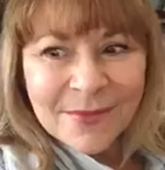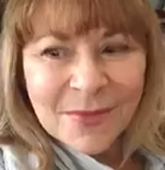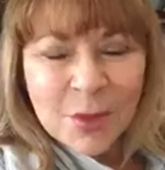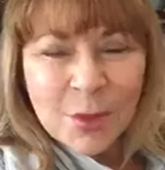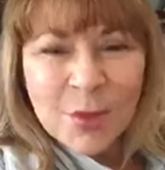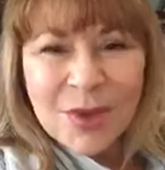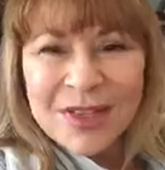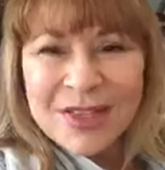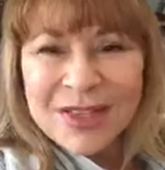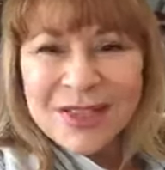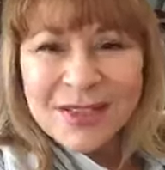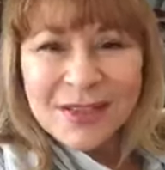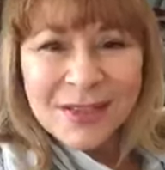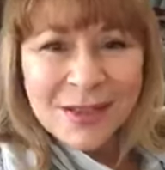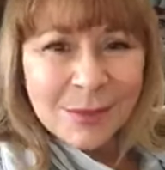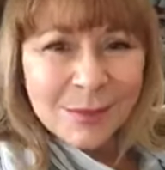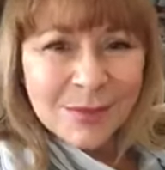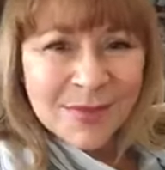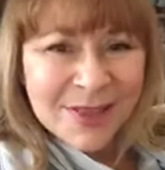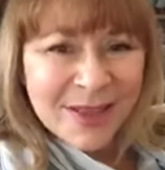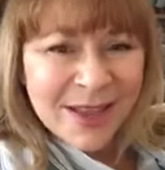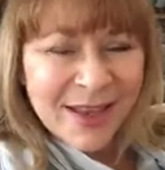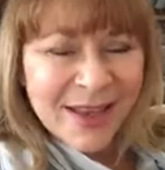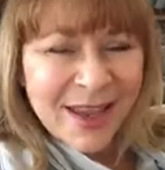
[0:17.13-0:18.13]
what
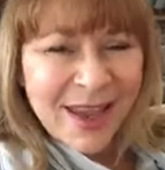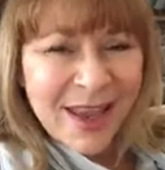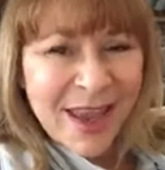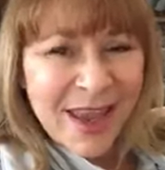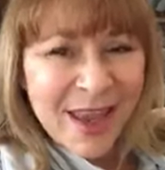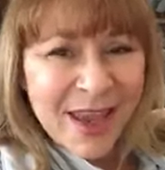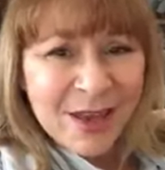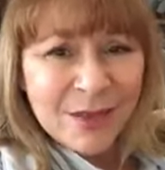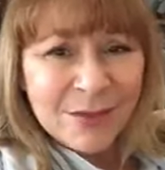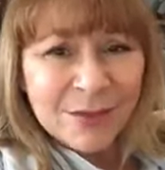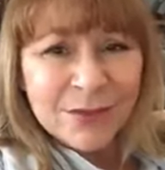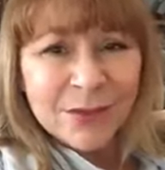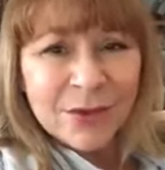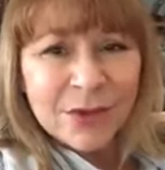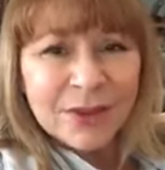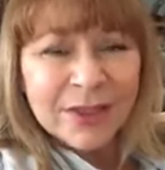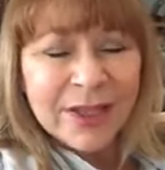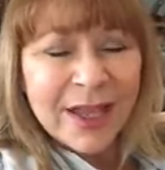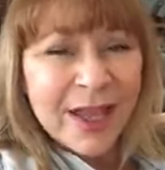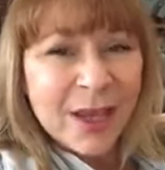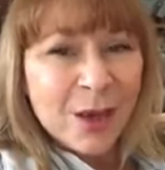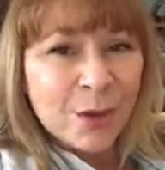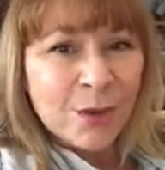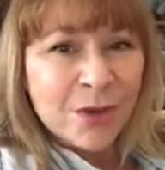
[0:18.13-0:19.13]
seems like hateful
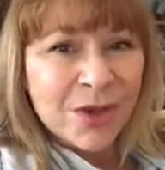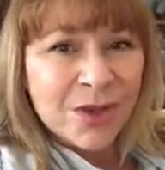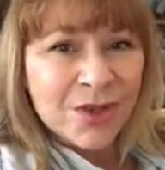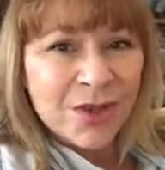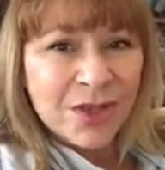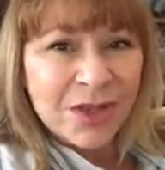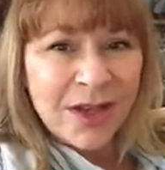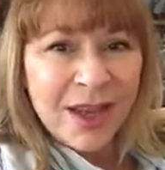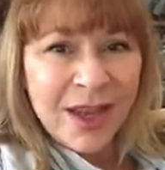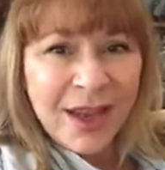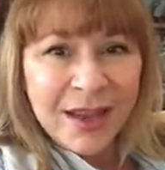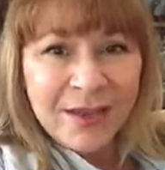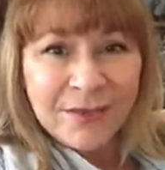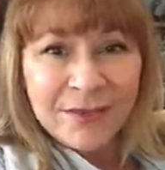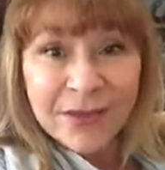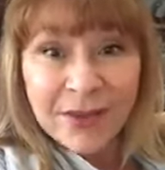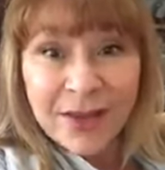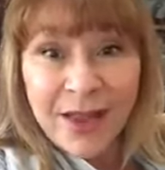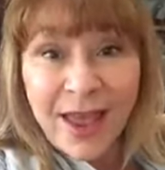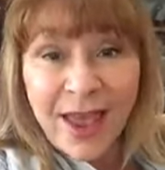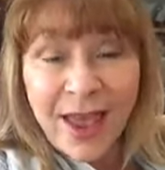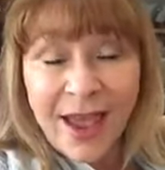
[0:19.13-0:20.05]
language and hateful